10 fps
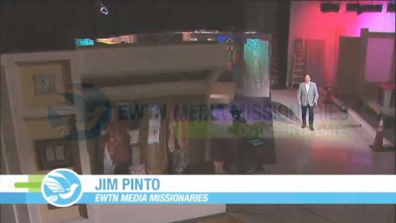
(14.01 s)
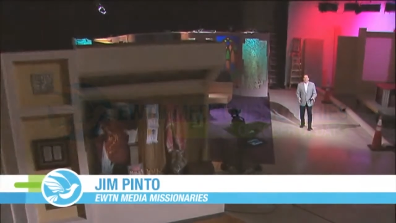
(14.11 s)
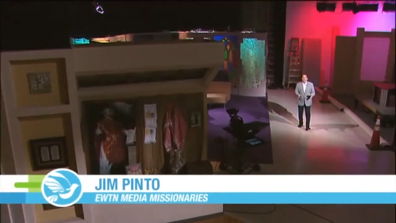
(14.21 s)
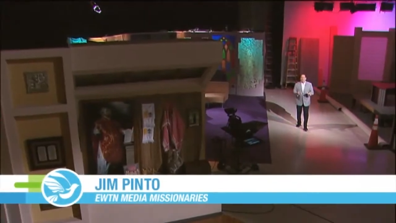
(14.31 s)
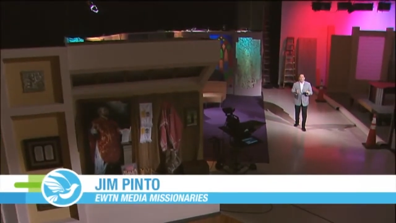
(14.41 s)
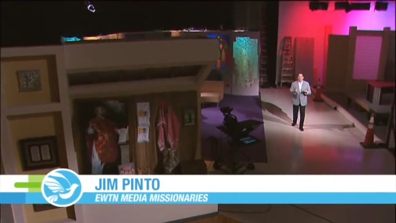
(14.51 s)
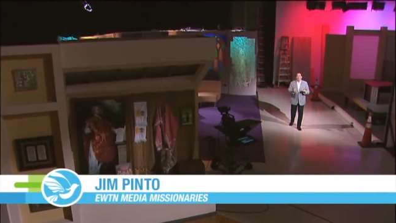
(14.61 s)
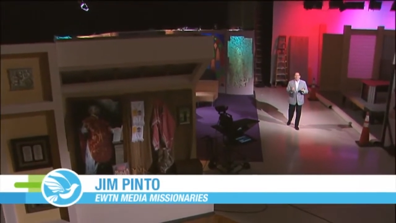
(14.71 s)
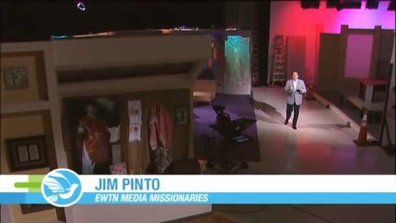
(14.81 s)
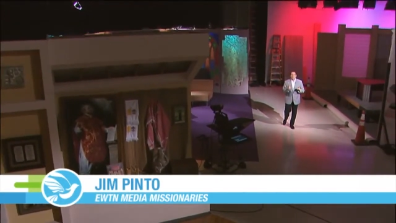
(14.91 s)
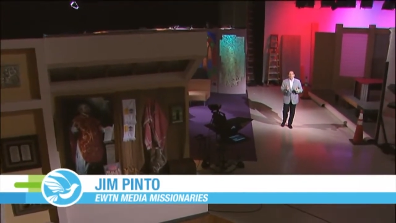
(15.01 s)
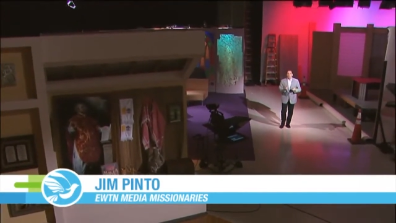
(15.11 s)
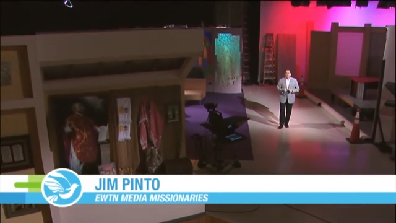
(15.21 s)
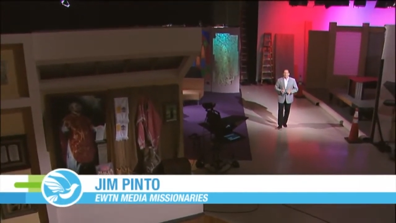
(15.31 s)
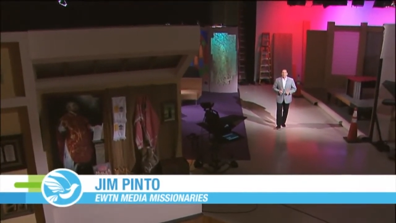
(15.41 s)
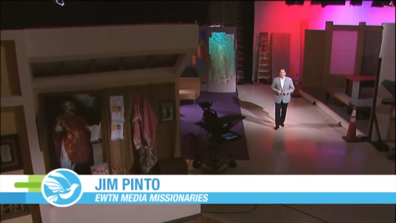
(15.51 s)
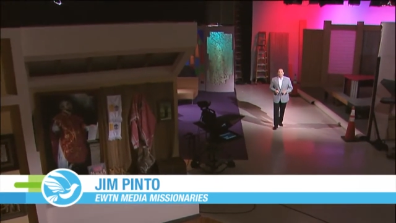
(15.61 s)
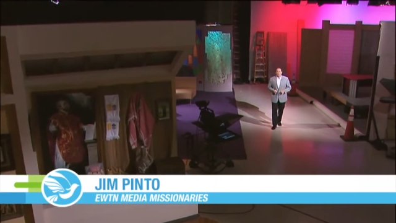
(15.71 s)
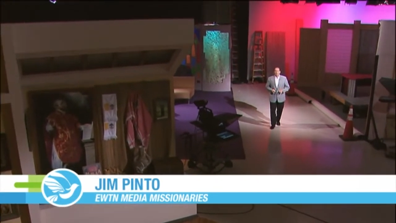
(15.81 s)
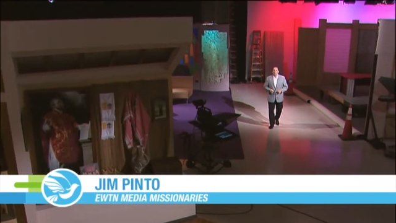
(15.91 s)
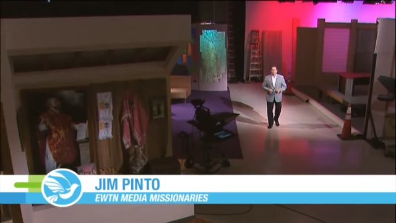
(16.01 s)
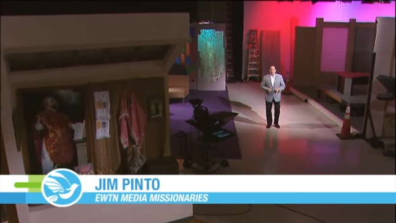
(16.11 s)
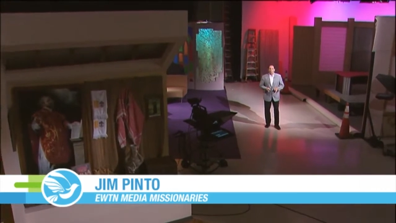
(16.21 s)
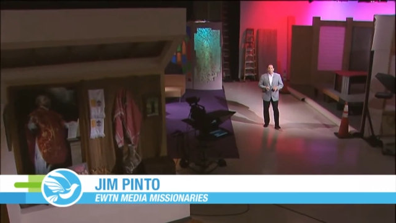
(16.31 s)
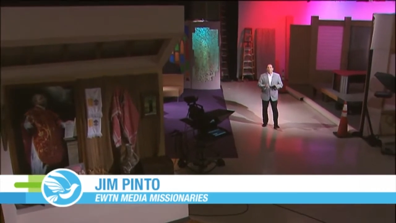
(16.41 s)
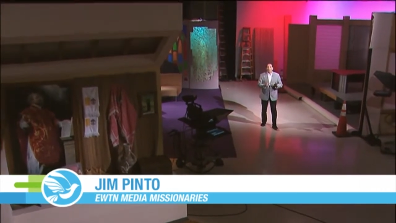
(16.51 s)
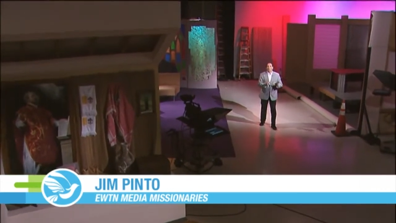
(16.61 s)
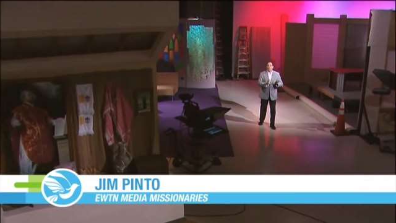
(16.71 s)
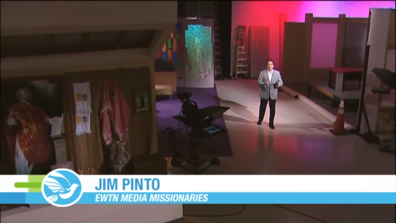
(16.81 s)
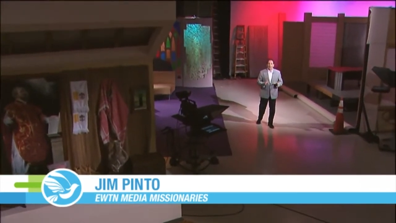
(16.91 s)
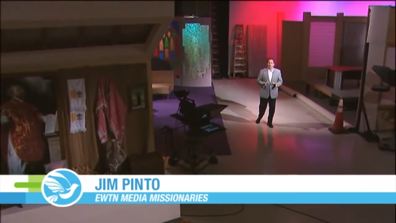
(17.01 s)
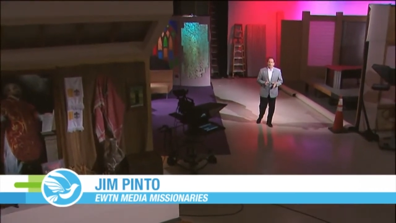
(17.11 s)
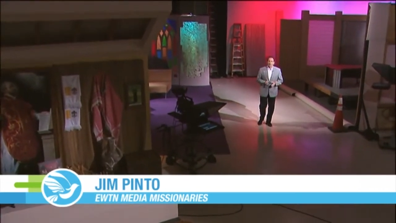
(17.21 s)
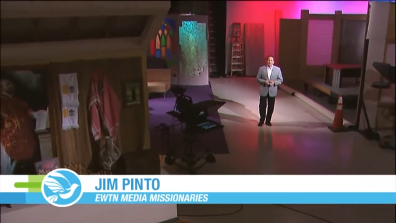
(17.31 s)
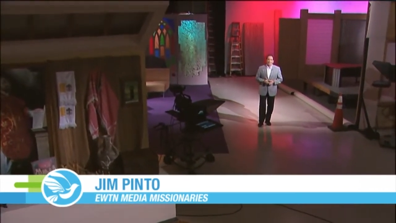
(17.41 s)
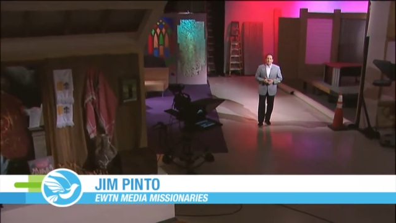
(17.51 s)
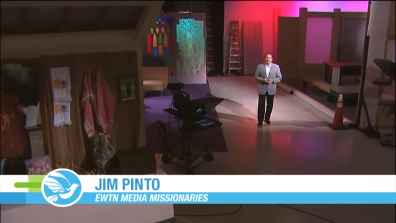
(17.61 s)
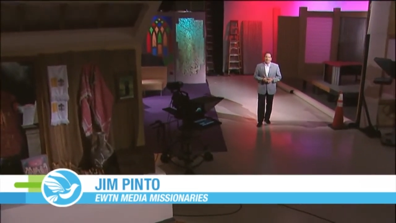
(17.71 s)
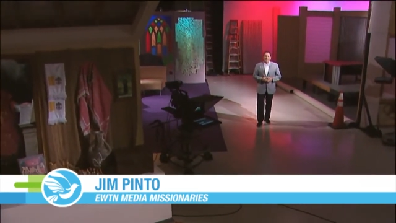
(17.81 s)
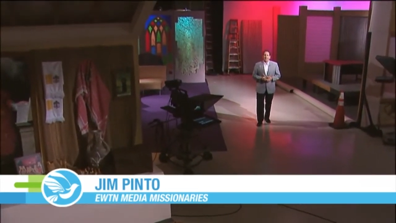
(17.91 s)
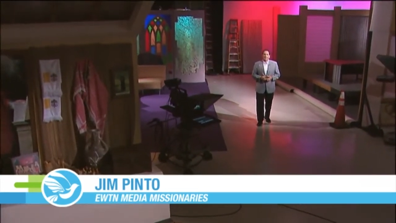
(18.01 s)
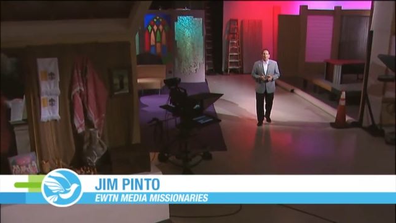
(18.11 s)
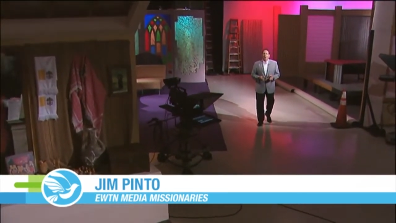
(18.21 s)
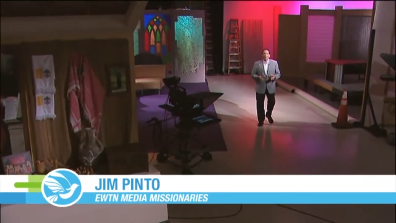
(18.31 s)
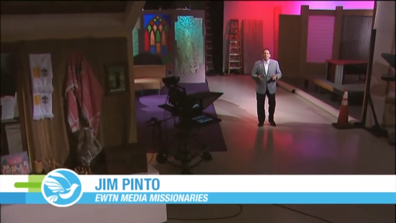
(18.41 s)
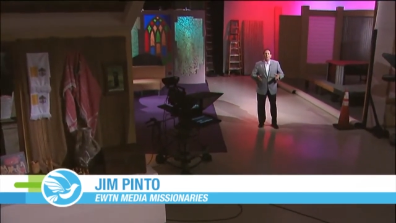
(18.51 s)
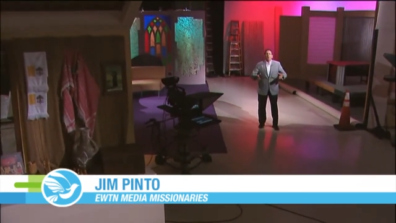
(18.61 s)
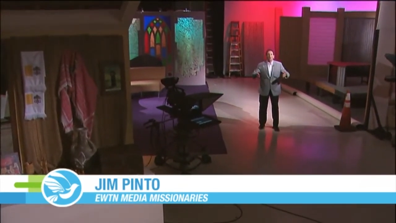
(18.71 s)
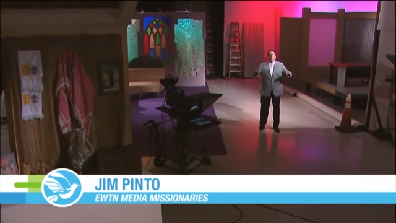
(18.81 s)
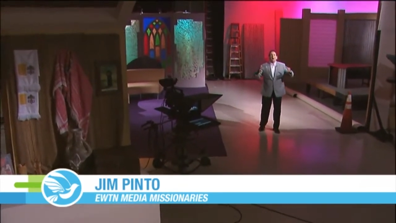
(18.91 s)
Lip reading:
Nobody's mouth can be seen.